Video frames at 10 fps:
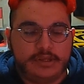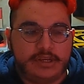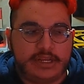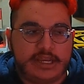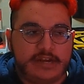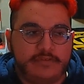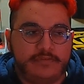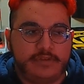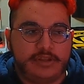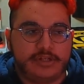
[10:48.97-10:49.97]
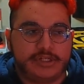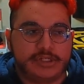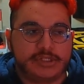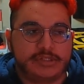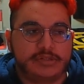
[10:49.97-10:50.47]
and kind of, and
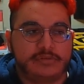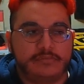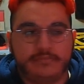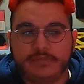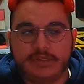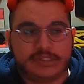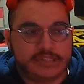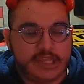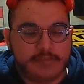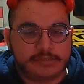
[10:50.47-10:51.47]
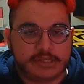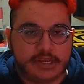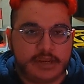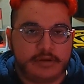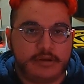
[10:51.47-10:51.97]
just he escapes
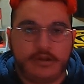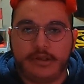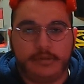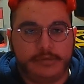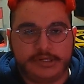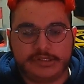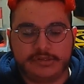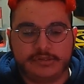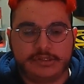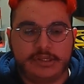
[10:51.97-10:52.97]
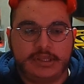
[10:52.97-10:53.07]
and all hell breaks loose,